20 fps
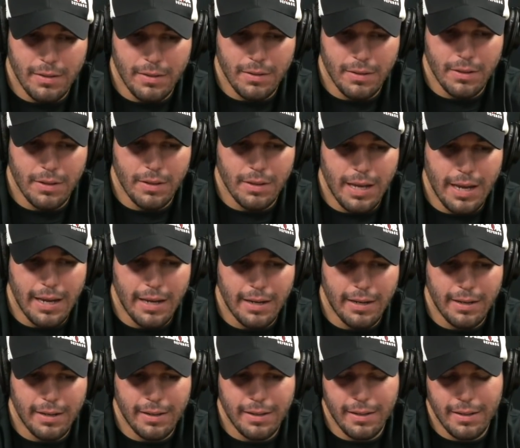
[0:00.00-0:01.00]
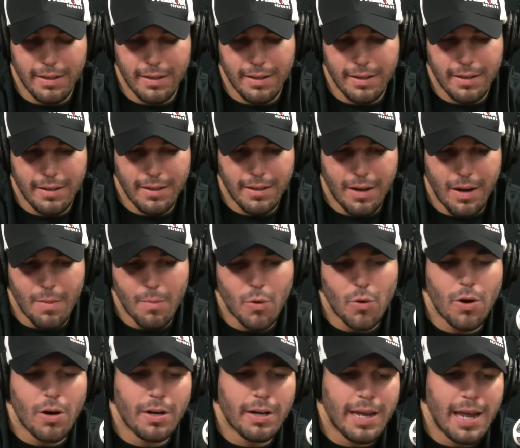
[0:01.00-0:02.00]
You know, they're like
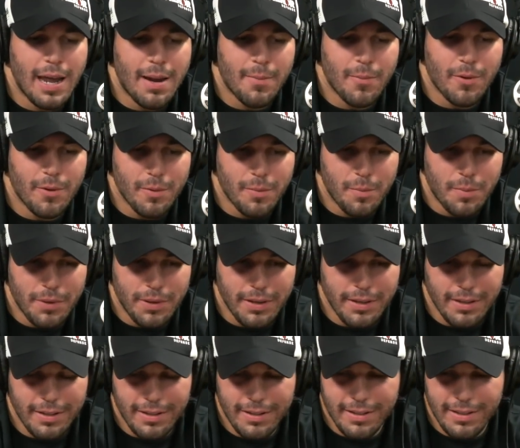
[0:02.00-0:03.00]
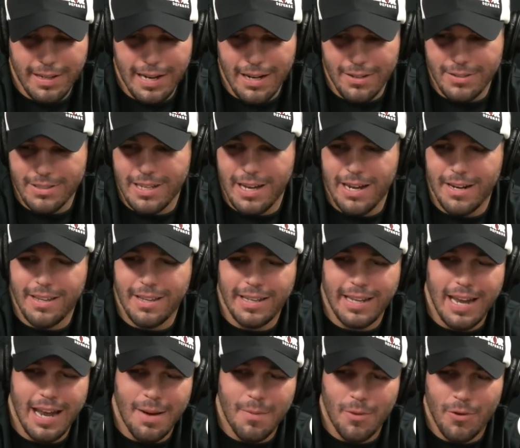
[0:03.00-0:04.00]
humble on camera, but outside of the
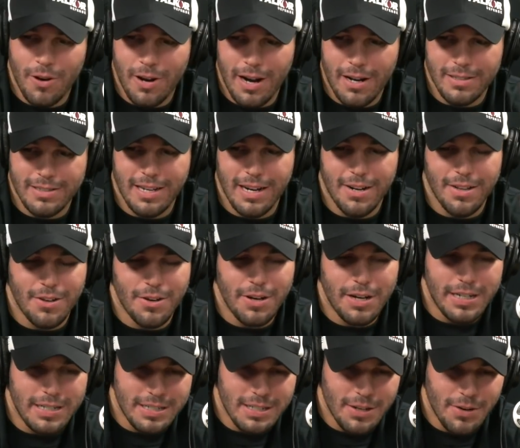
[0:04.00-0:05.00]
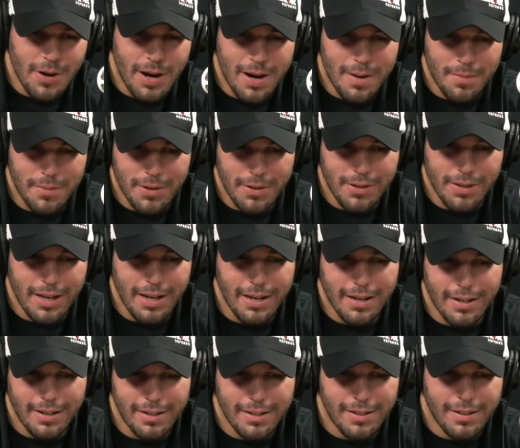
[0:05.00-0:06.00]
camera, outside of their Instagram, they're
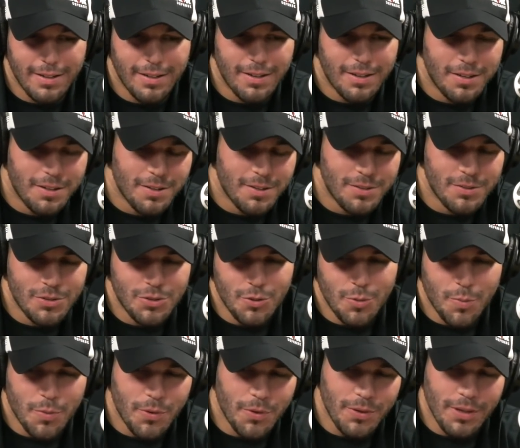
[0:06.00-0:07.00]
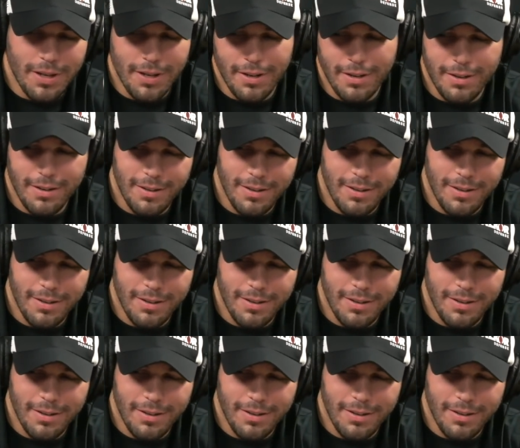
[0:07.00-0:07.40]
like super like.